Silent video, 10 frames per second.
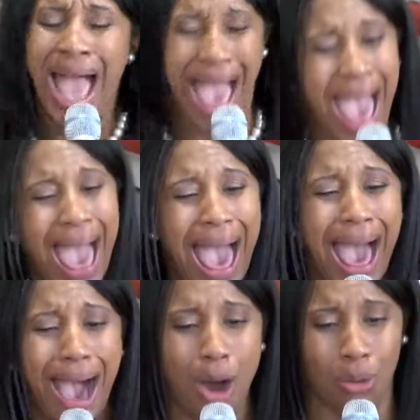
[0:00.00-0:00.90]

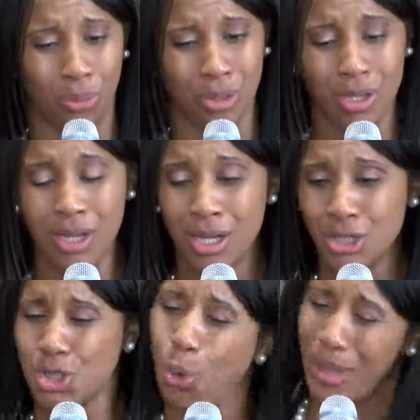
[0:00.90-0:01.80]
how
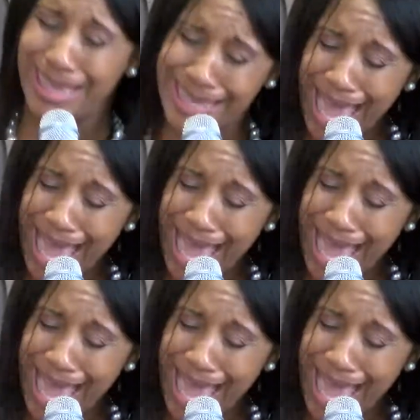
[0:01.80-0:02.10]
do we